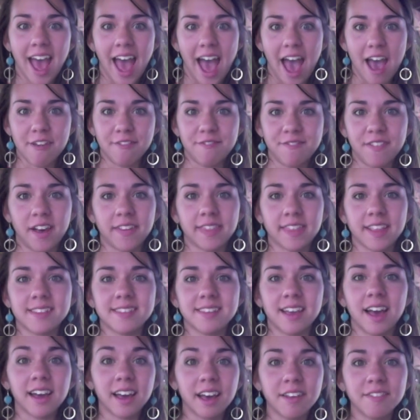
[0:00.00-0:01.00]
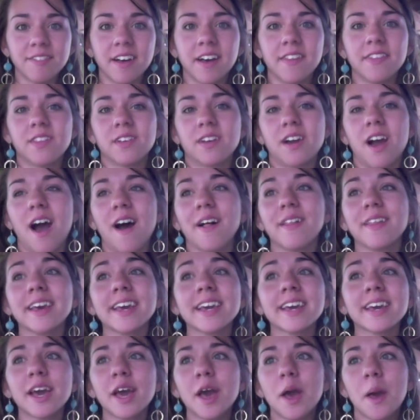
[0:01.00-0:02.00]
I felt the tug, I felt the
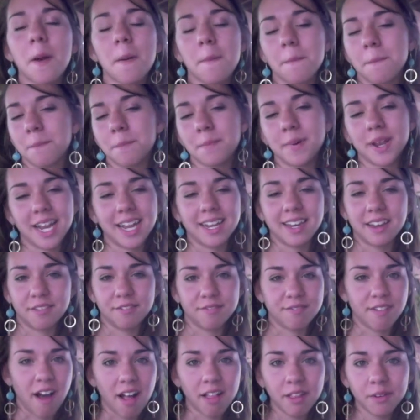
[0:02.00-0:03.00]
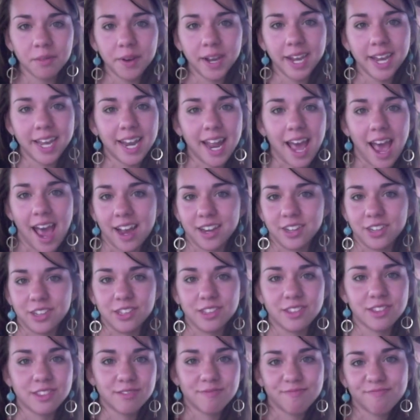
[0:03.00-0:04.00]
calling, but I didn't follow it. I
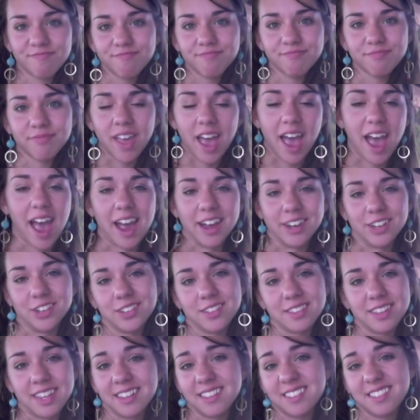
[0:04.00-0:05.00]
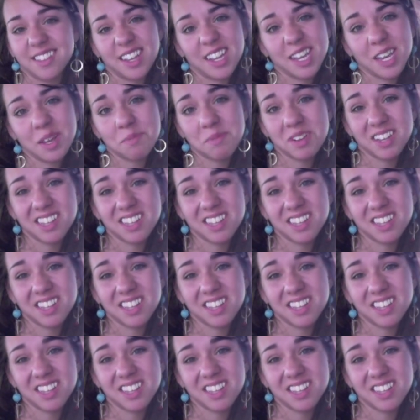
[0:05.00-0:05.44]
just stayed sitting in